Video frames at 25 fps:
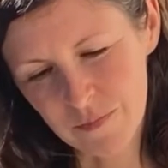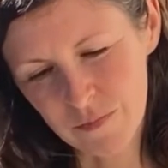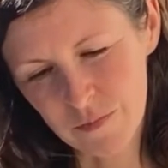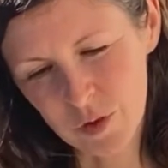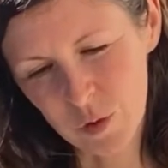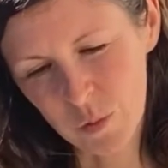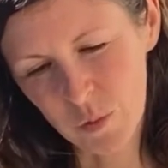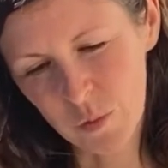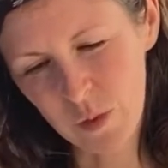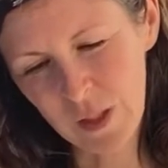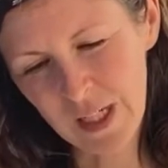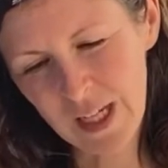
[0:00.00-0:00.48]

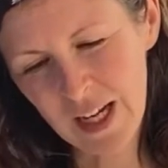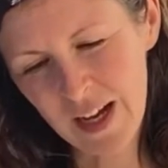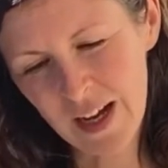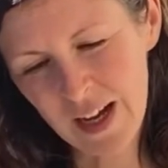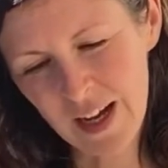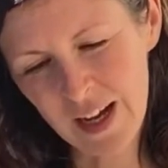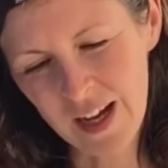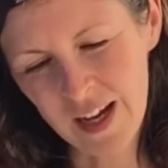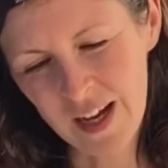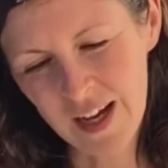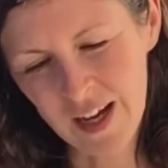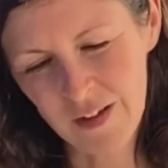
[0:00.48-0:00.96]
We
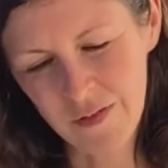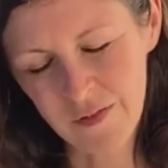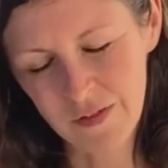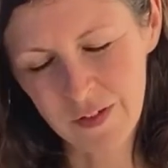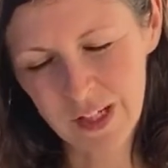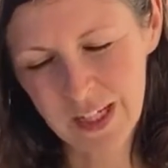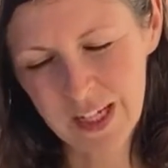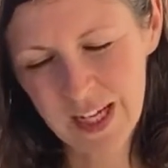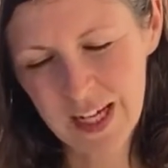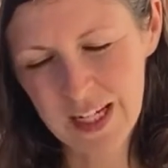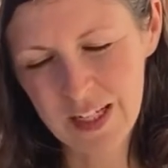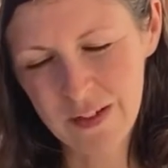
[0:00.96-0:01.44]
have
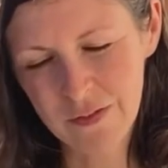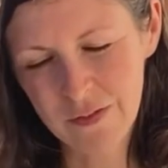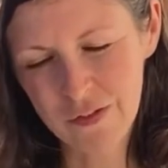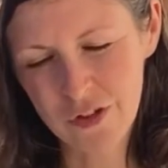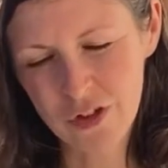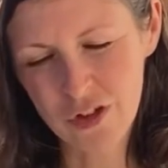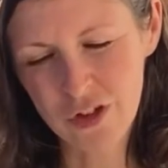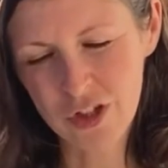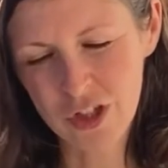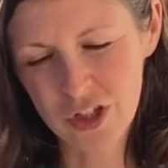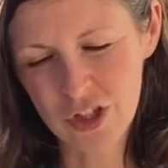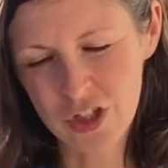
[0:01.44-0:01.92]
kind of
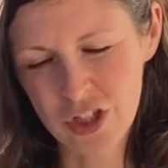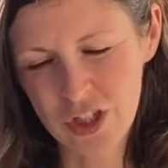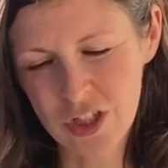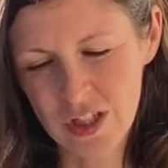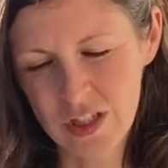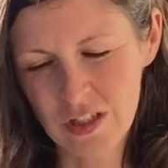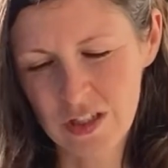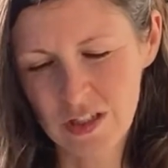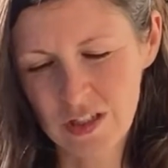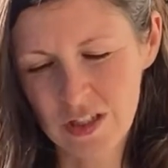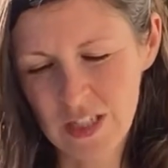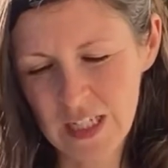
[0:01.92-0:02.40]

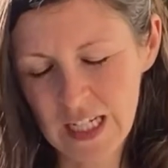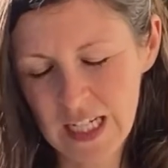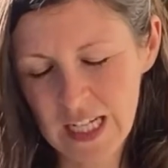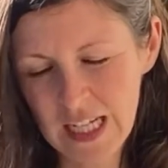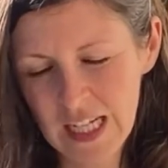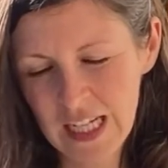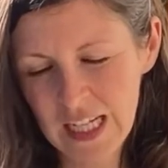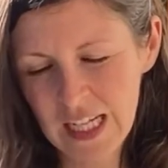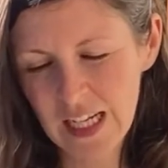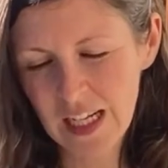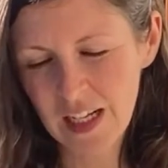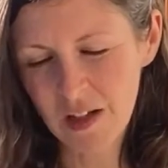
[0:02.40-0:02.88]
cushioned
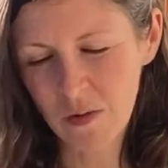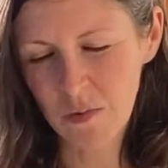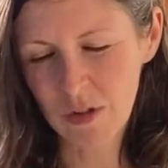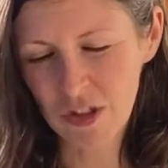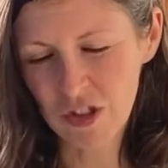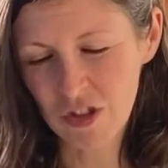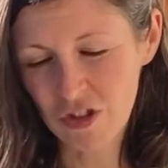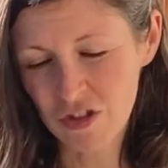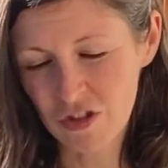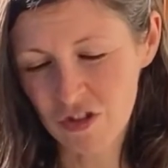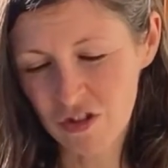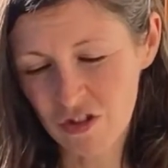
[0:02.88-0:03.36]
heel,
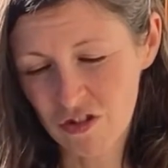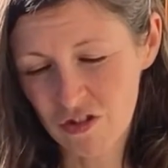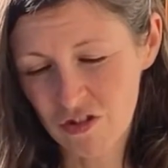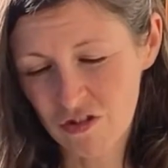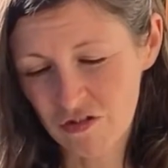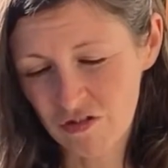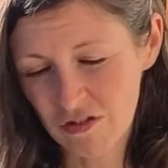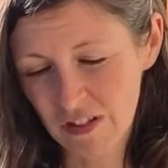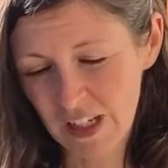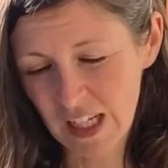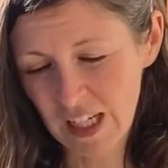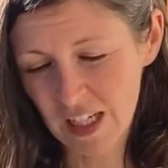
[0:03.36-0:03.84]
which is
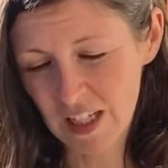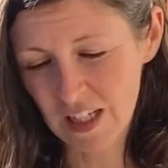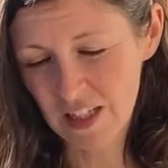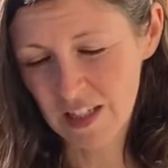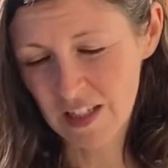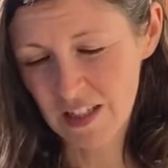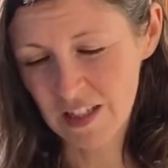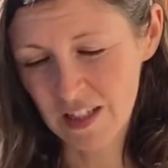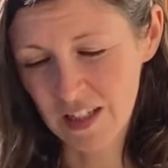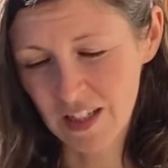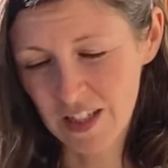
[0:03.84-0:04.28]
great,